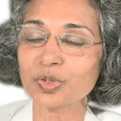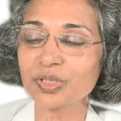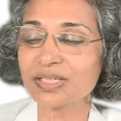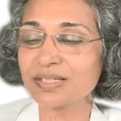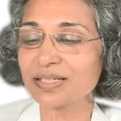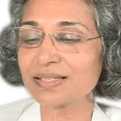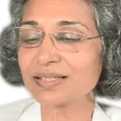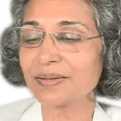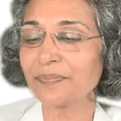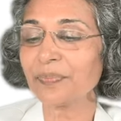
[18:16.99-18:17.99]

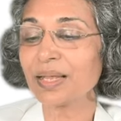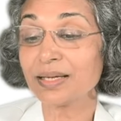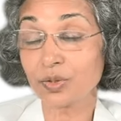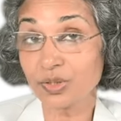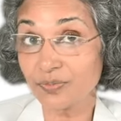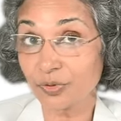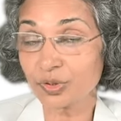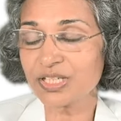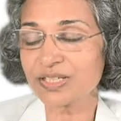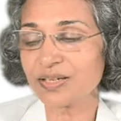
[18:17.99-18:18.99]

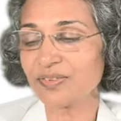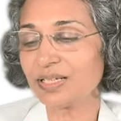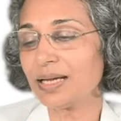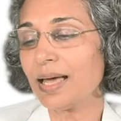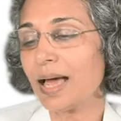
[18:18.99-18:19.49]
47,